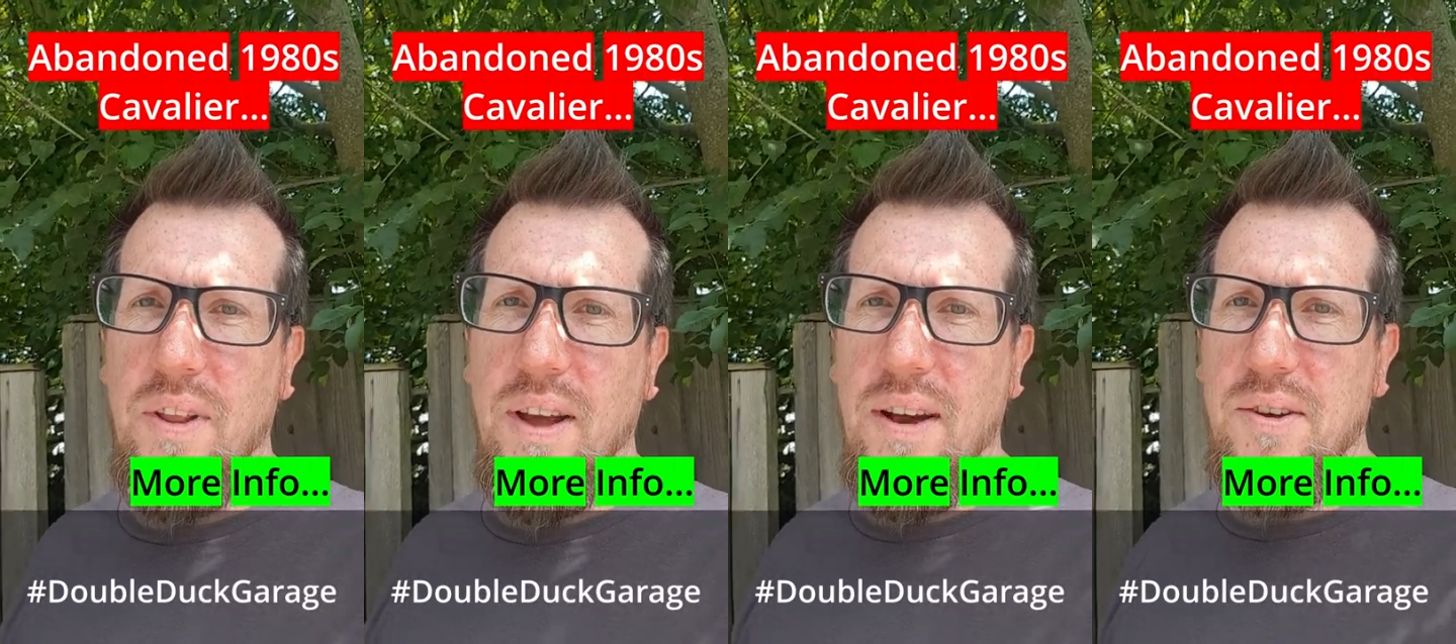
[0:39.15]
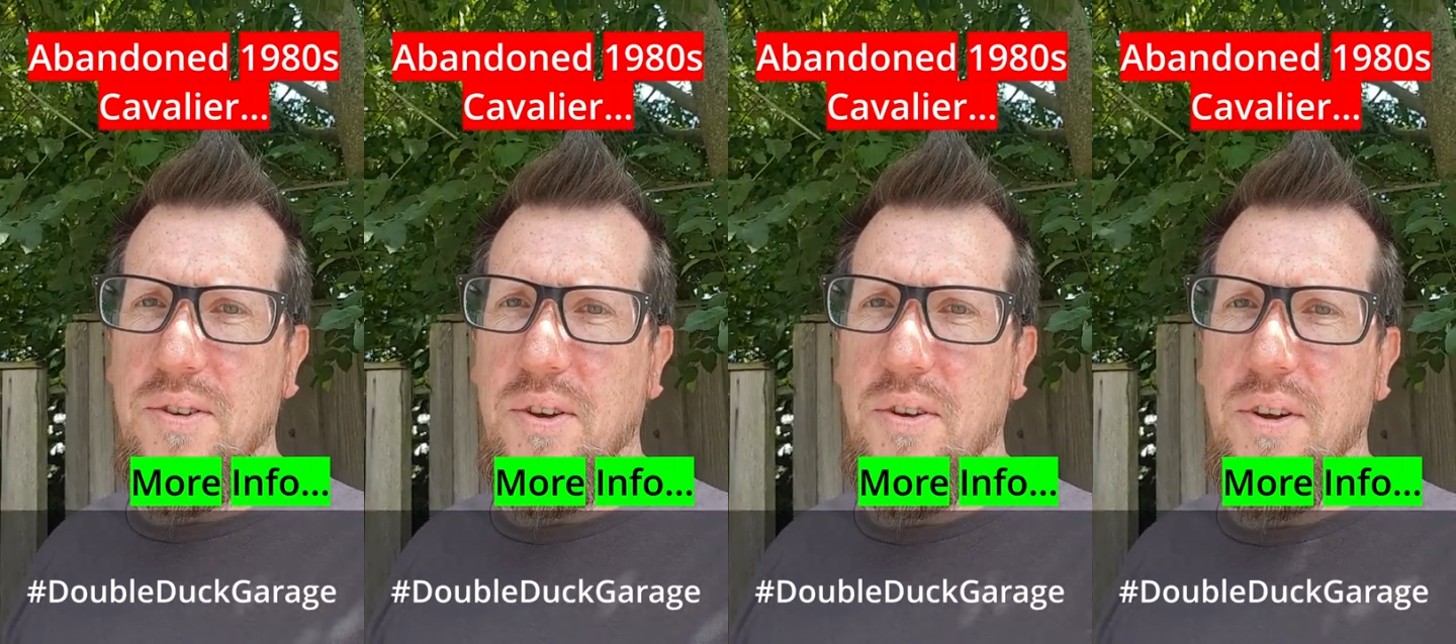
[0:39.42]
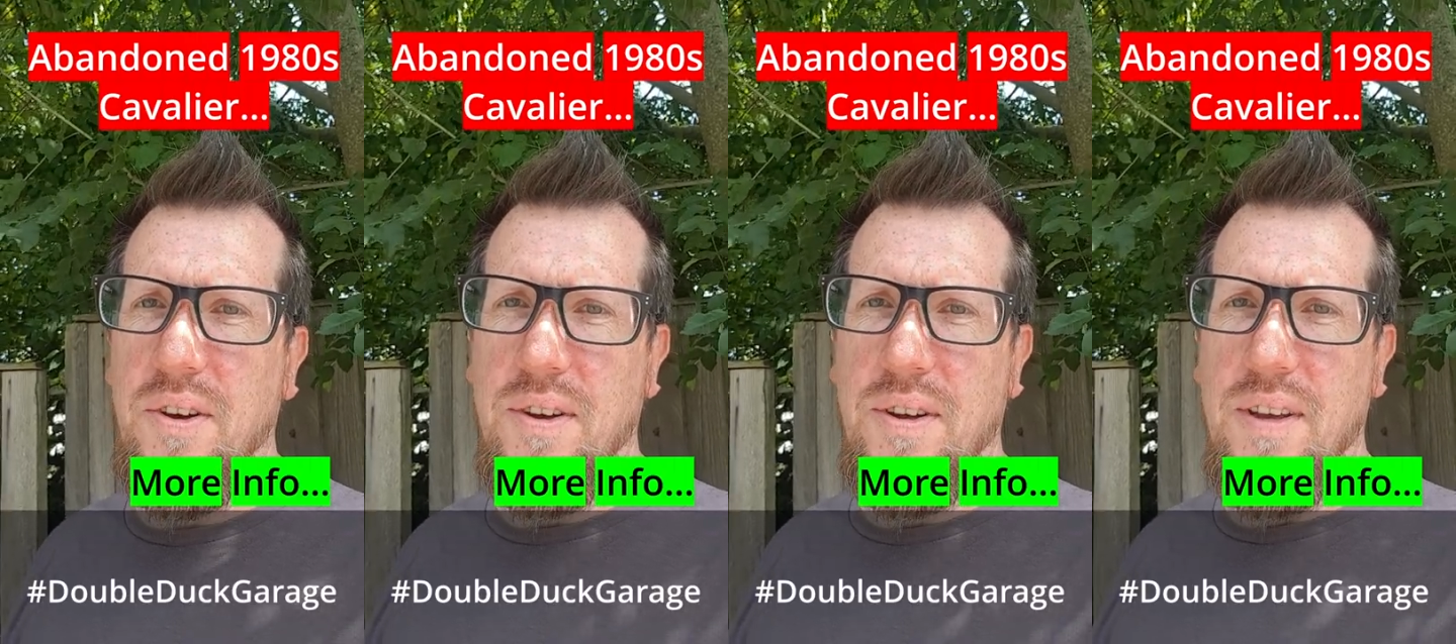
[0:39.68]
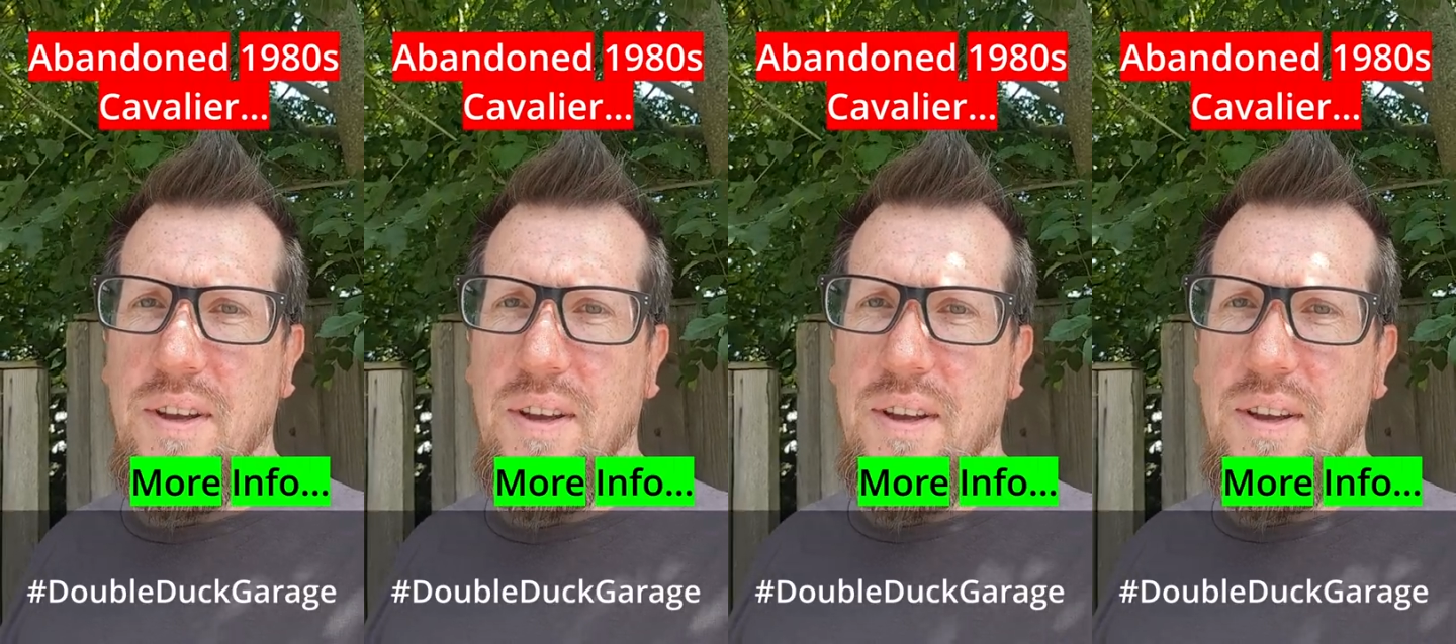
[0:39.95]
house owner,
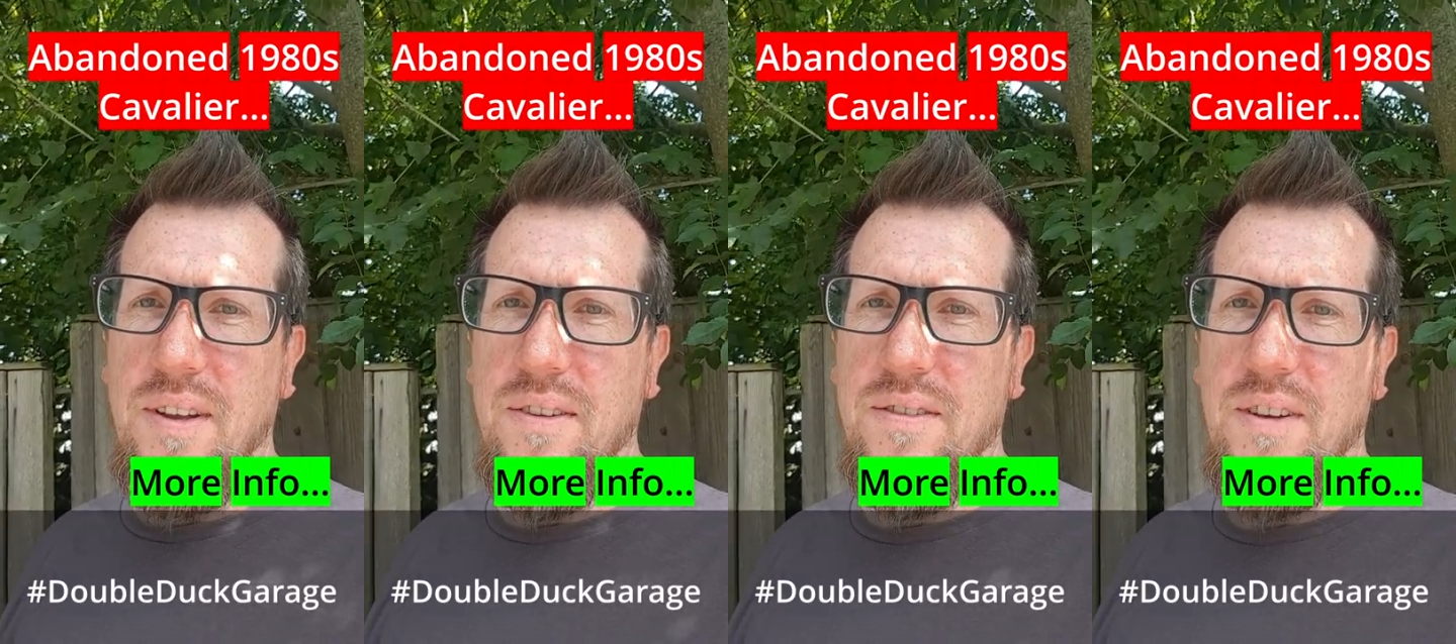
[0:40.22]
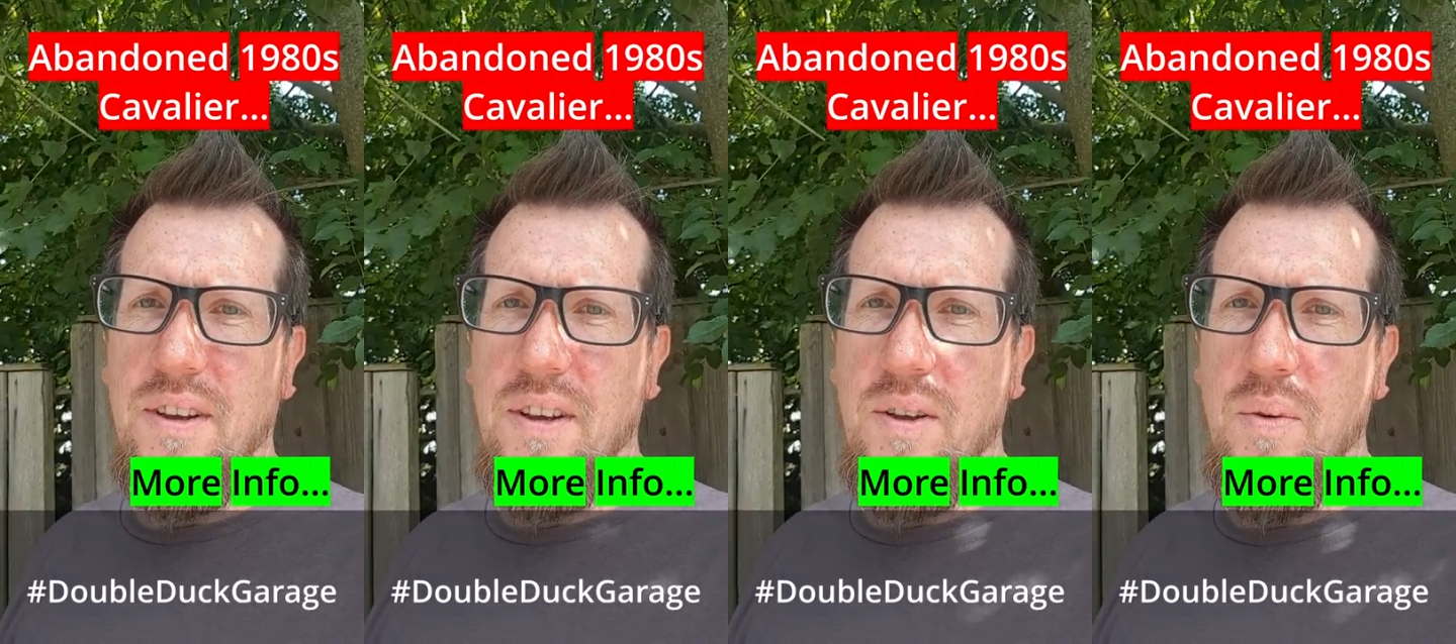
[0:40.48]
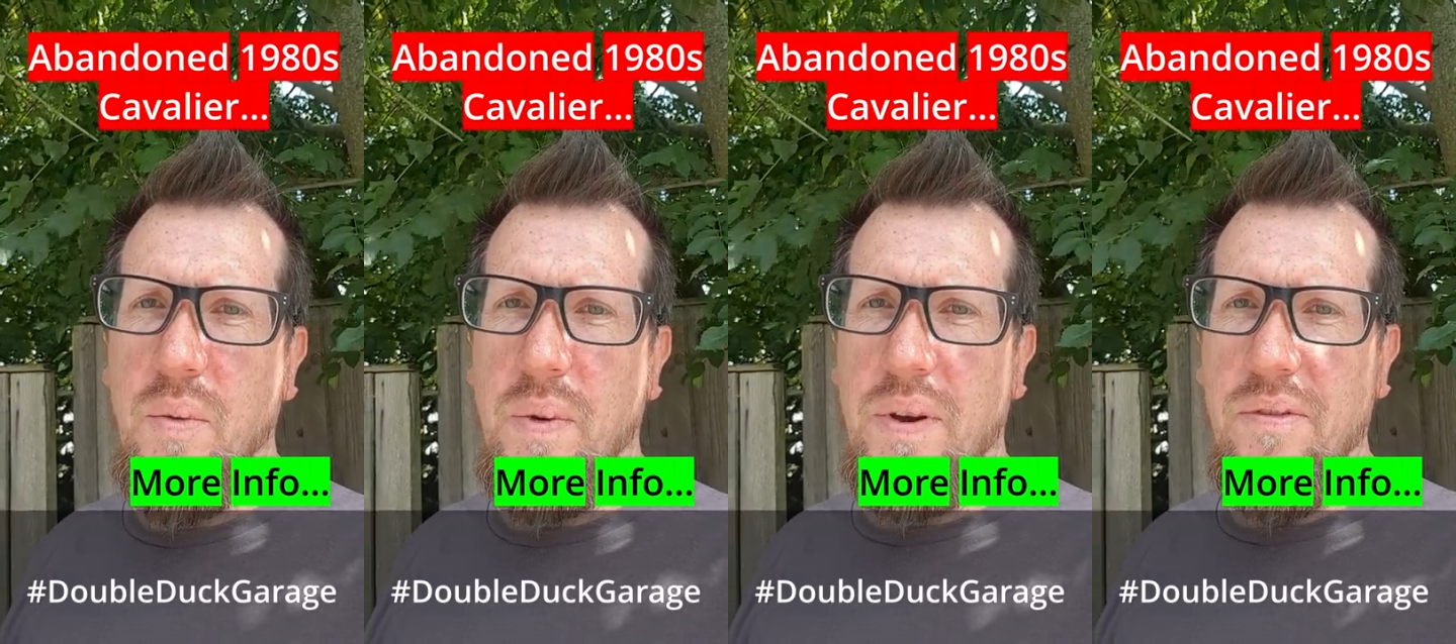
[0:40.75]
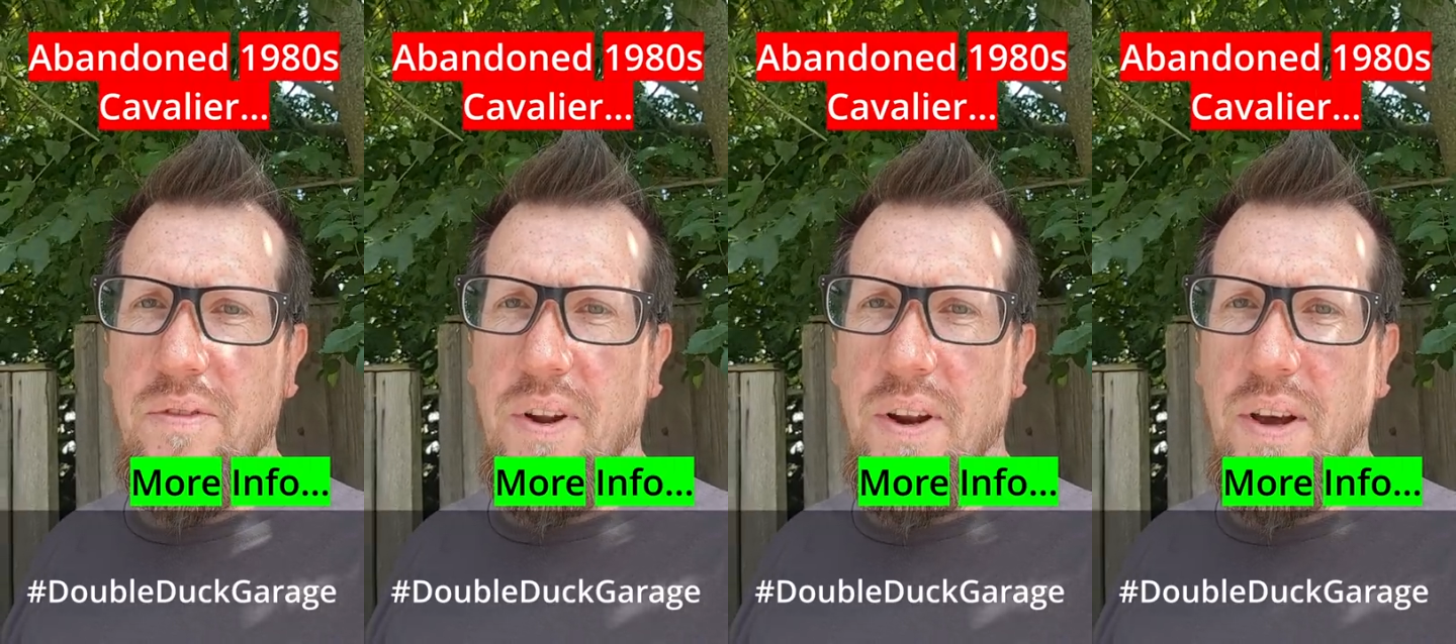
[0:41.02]
see what we can
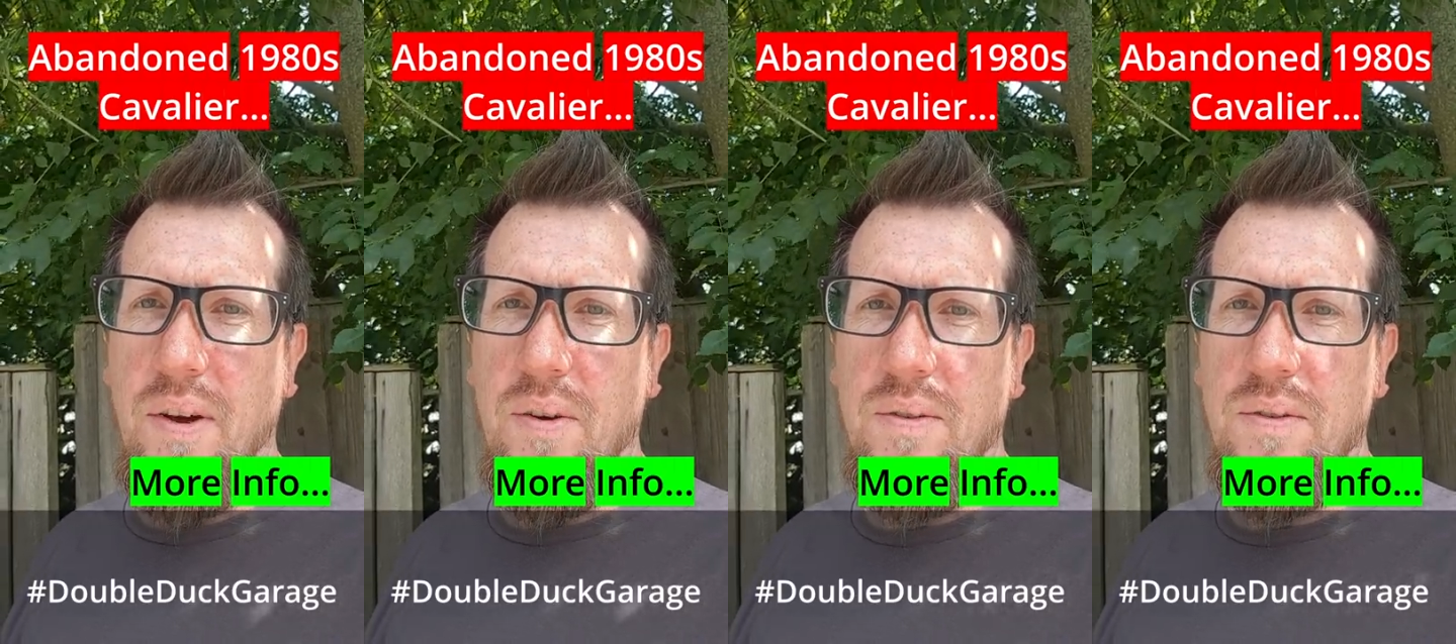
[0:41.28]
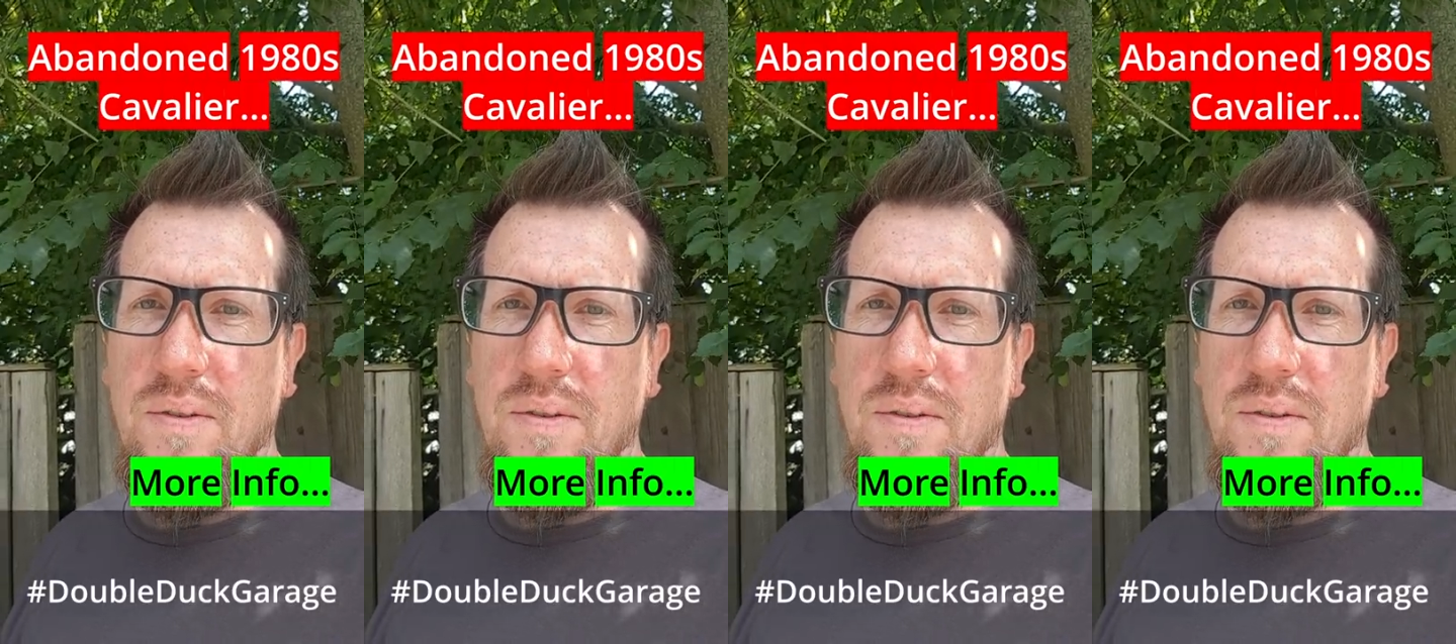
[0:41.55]
find out.